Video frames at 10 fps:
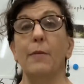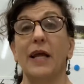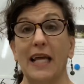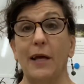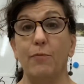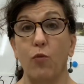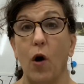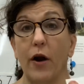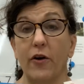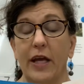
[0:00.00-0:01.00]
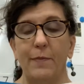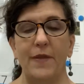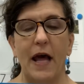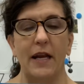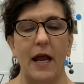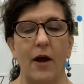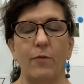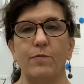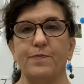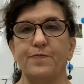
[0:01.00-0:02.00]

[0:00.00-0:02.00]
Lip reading: I'm going to keep water, keep that noun.